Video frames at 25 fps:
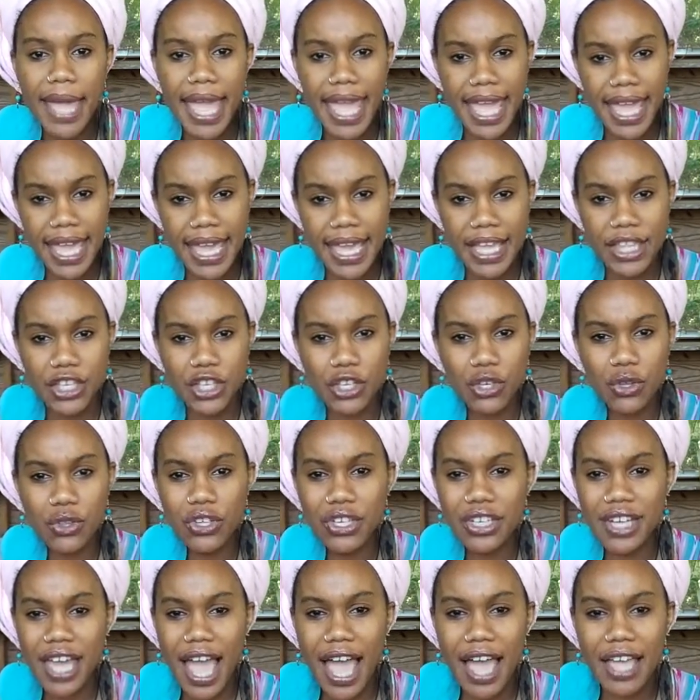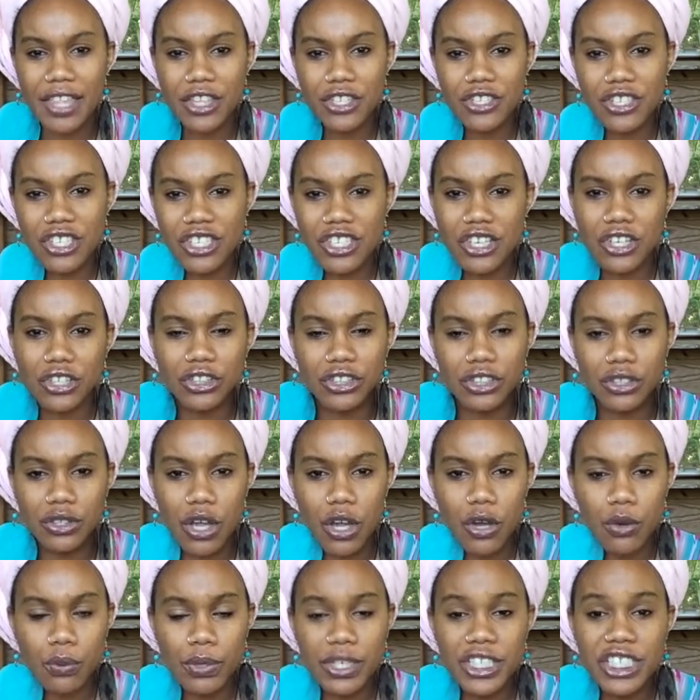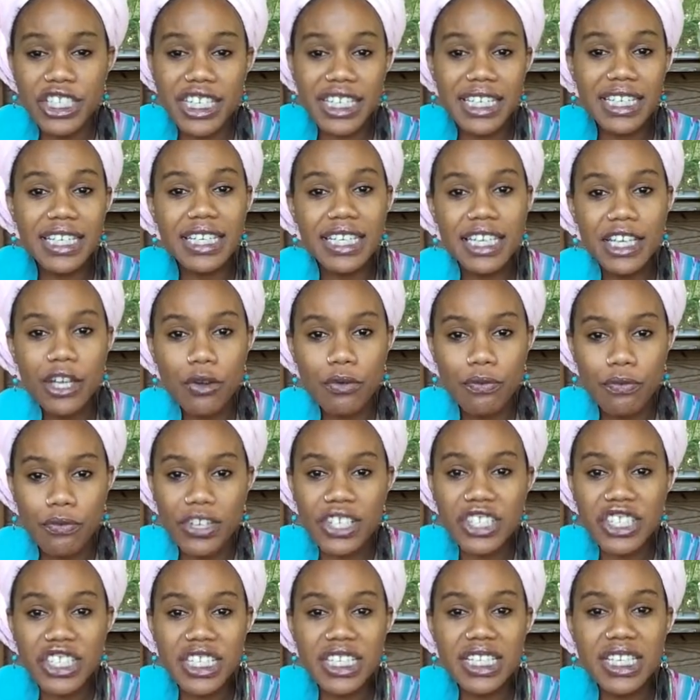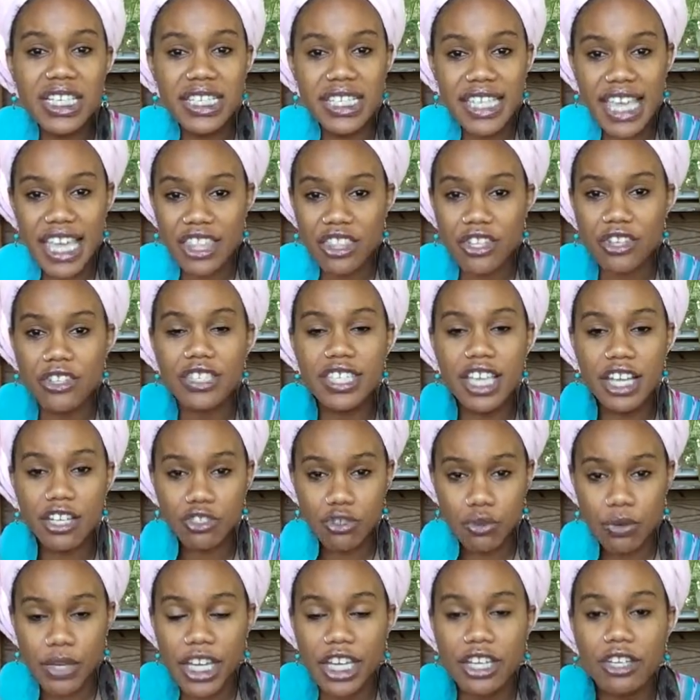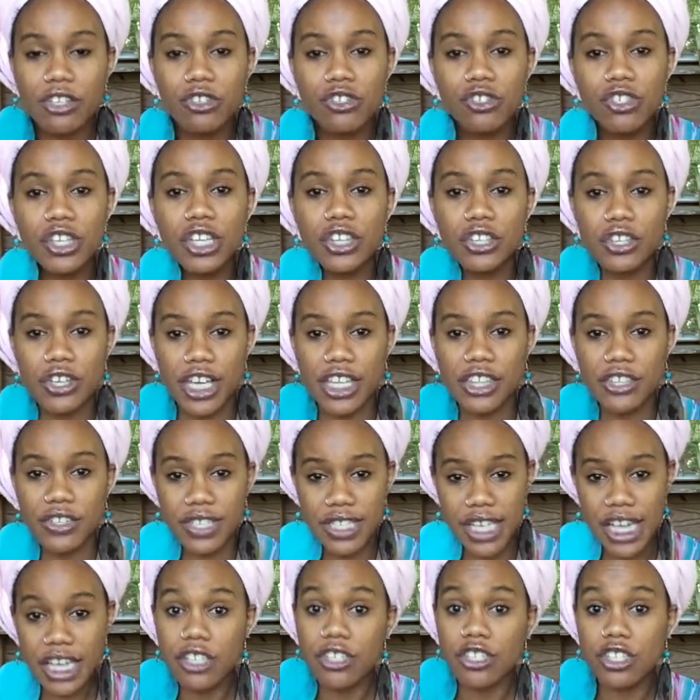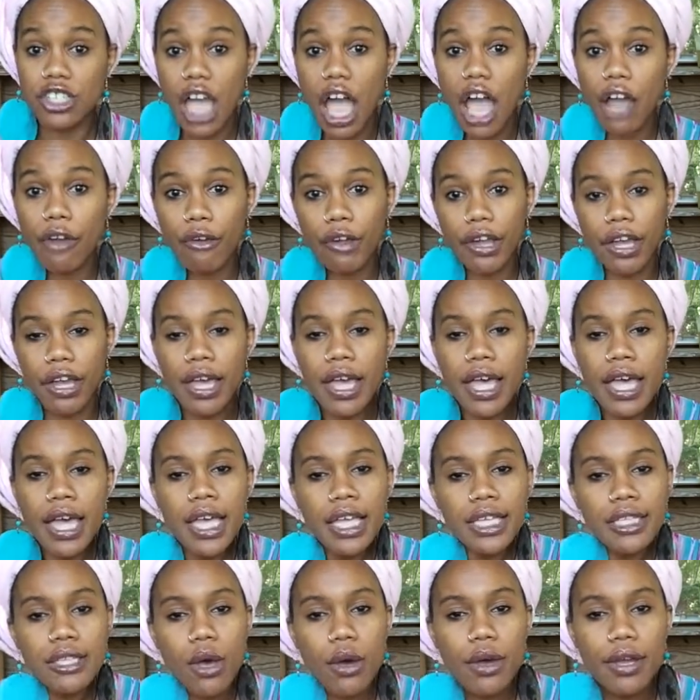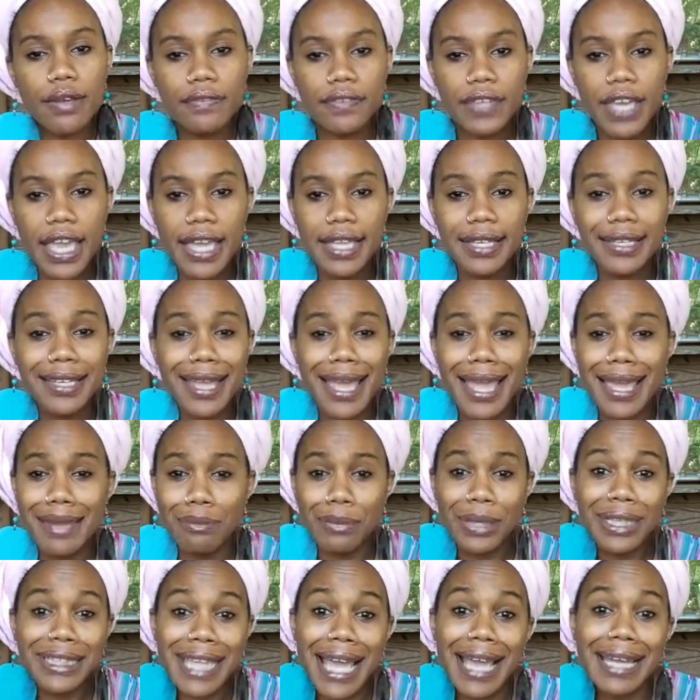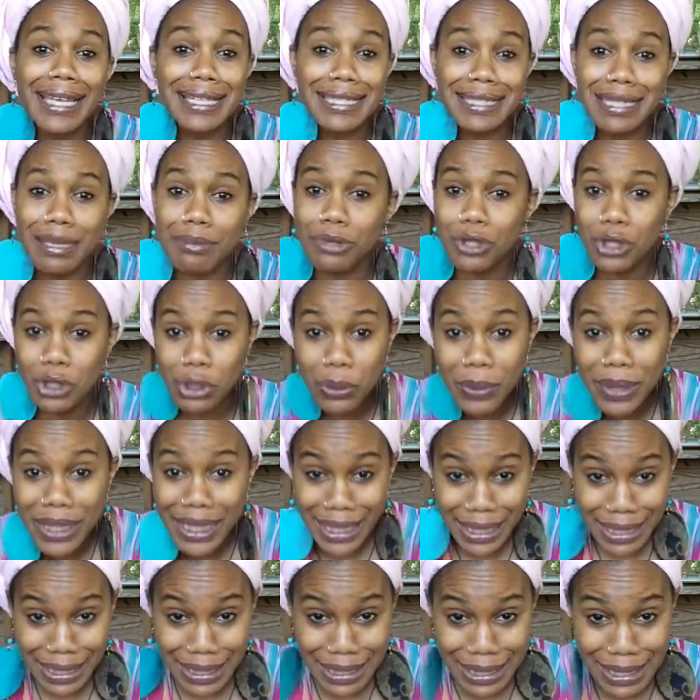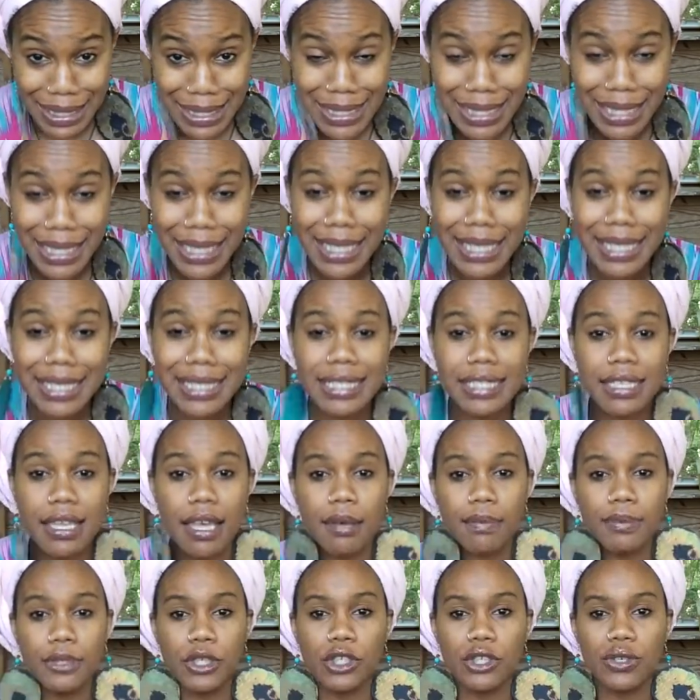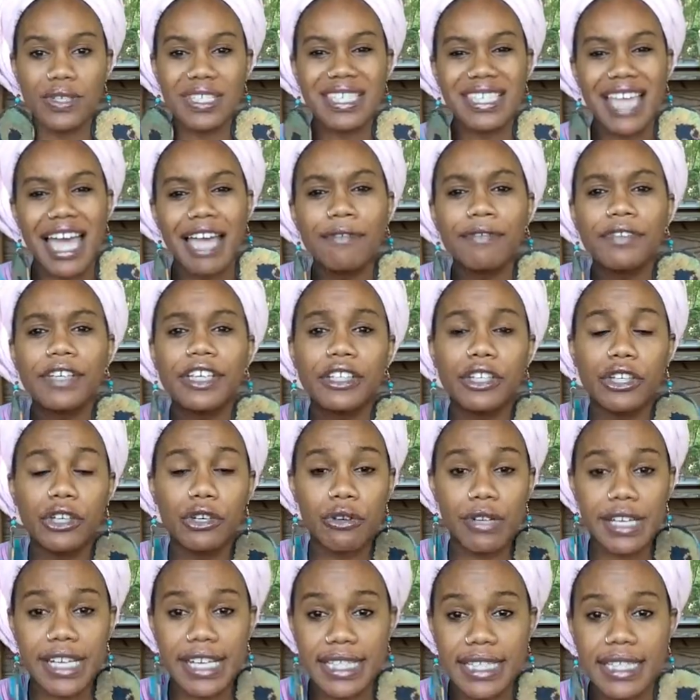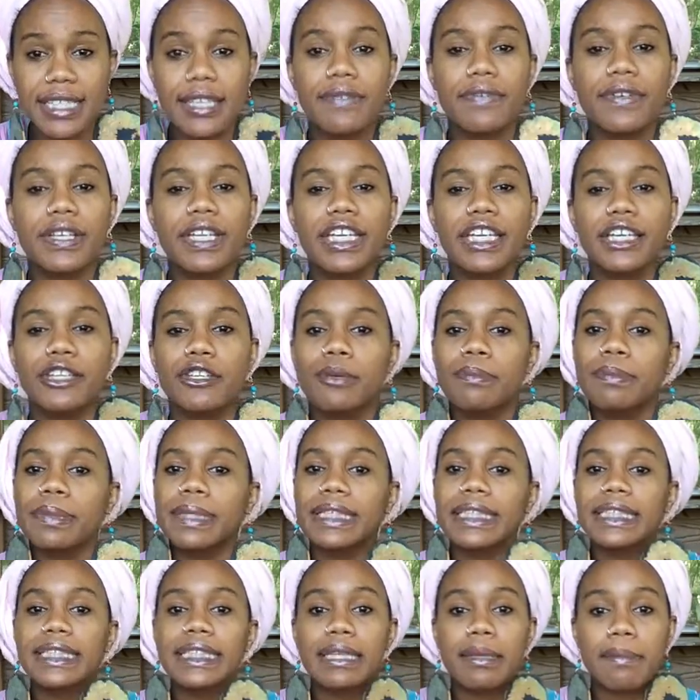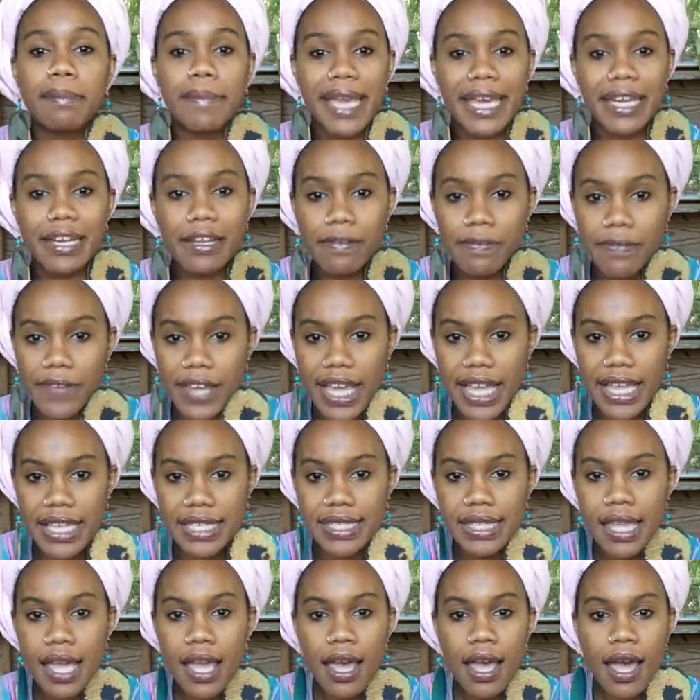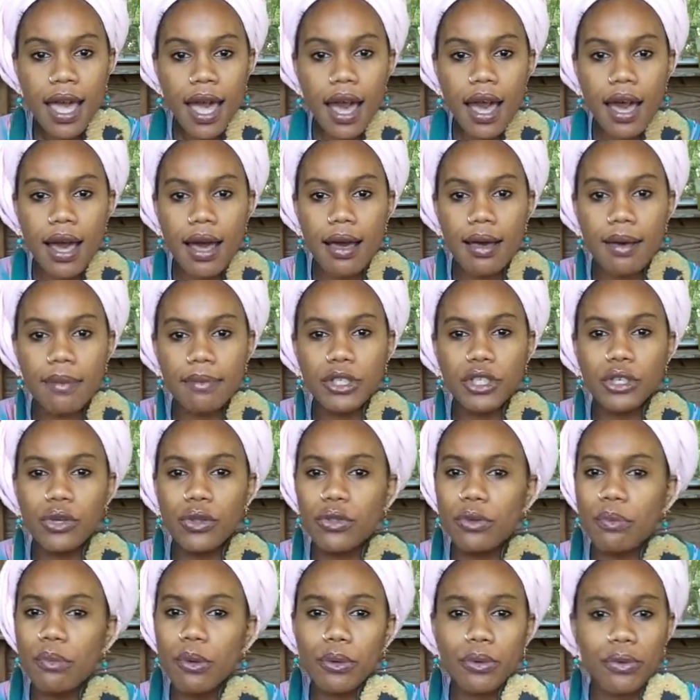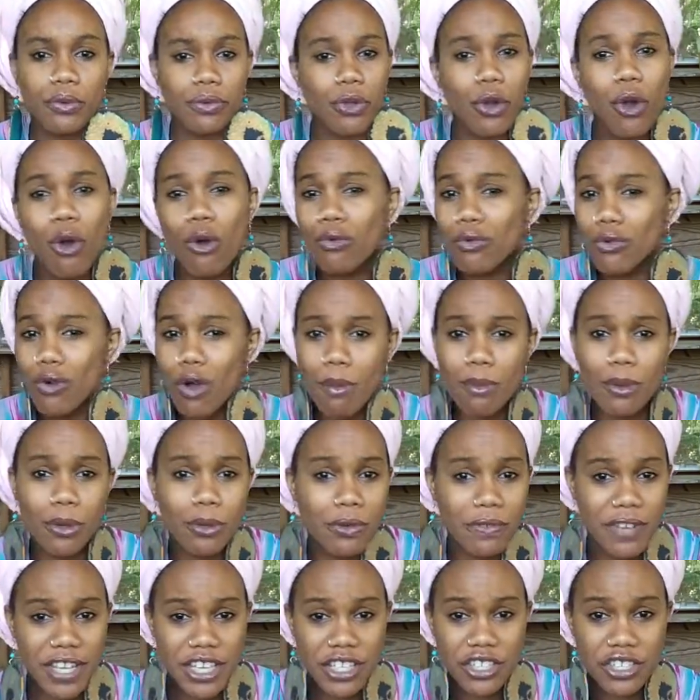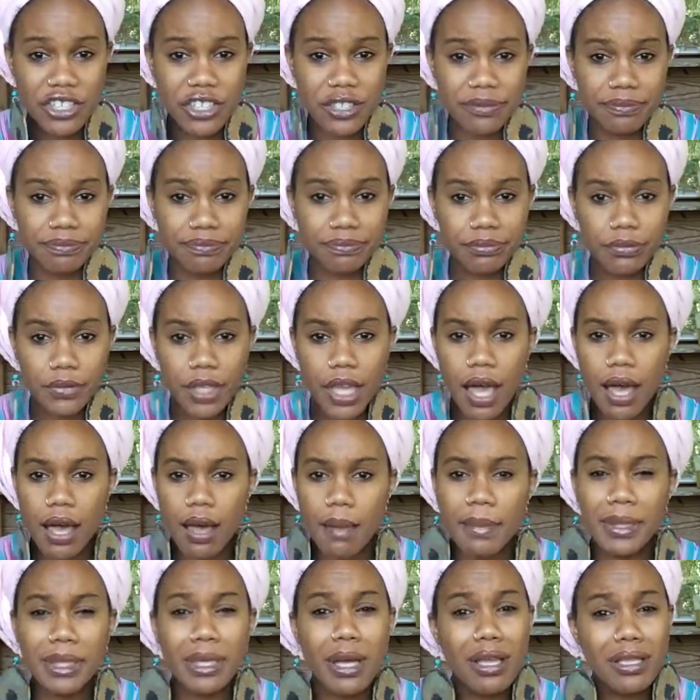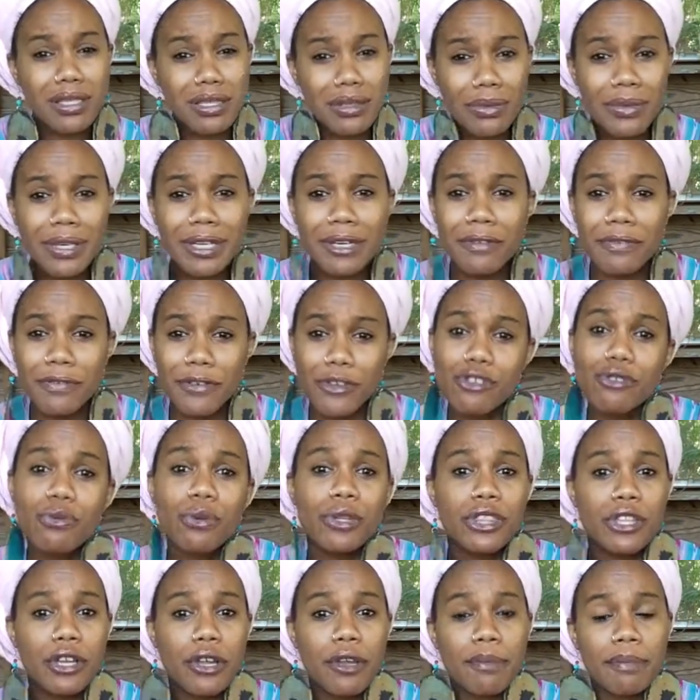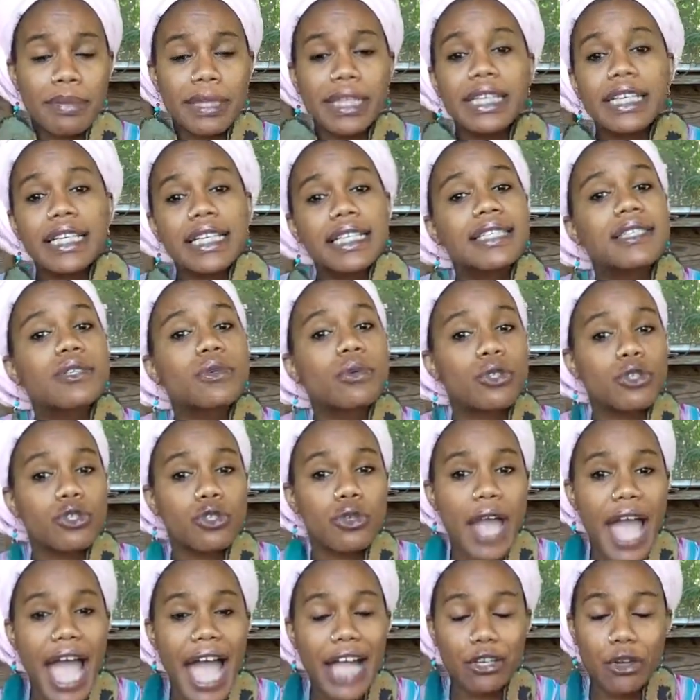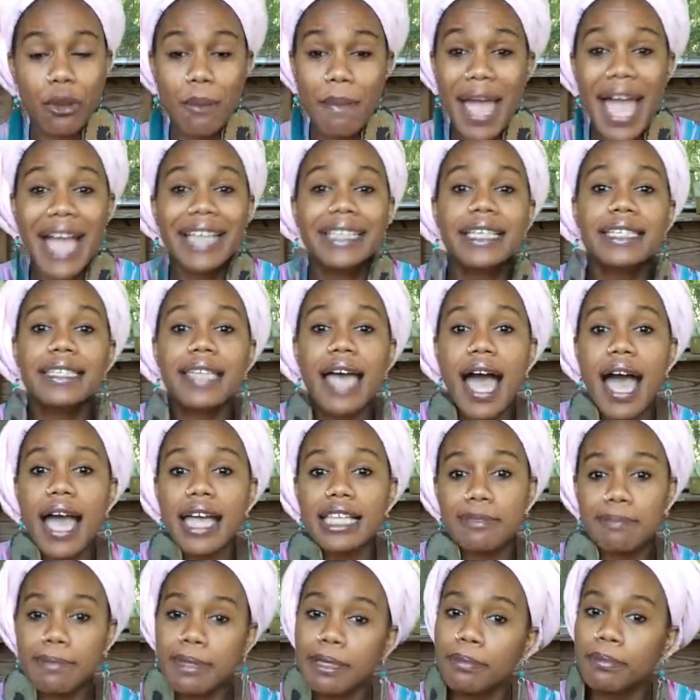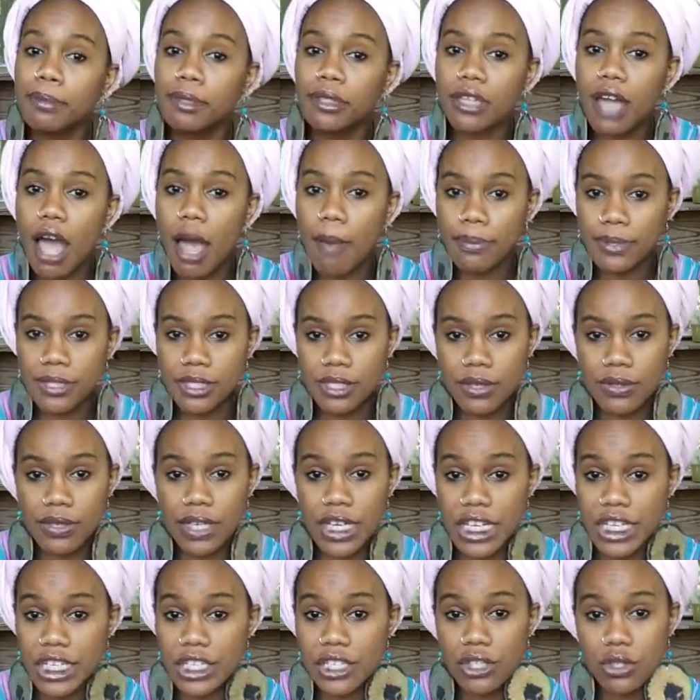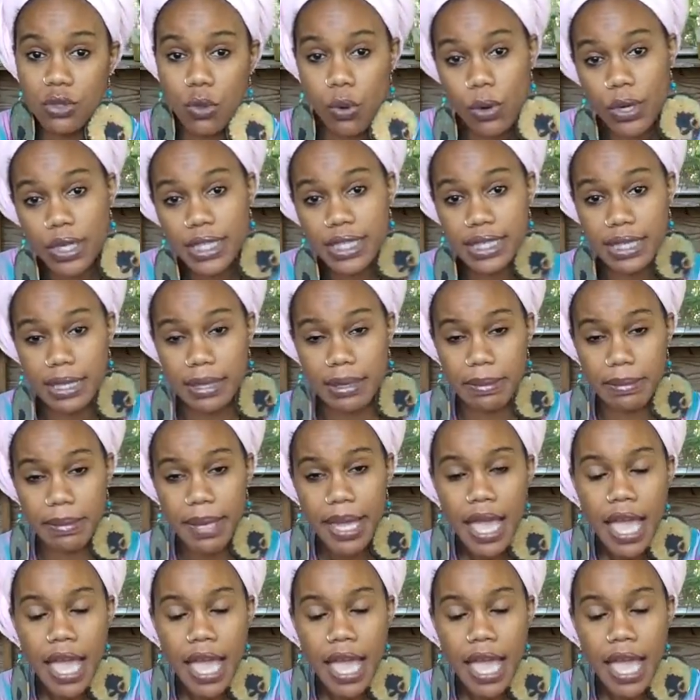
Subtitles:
And, you know, there's a certain rigidity or frigidness in their sexual energy in their second chakra. So and what that ends up doing is it ends up, you know, stifling their creativity, their ability to manifest, you know, their overall motivation. It also interferes with their ability to attract or magnetize people and opportunities towards them.